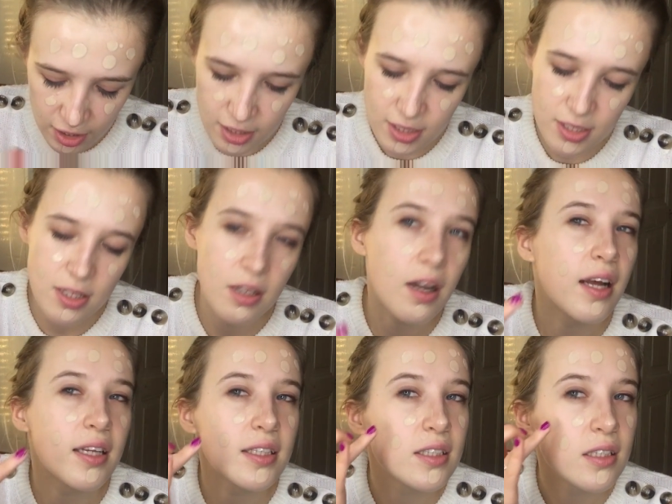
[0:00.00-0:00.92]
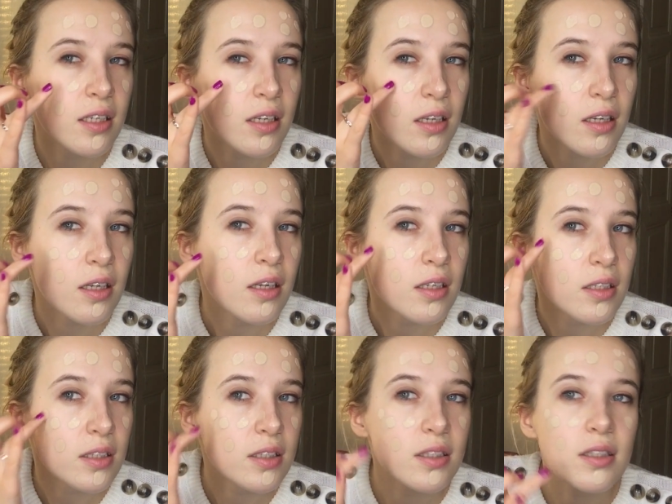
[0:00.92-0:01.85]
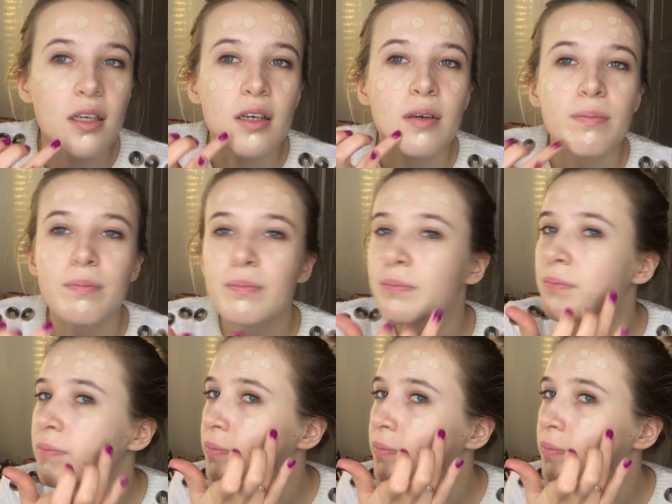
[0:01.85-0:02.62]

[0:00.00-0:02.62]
It still has some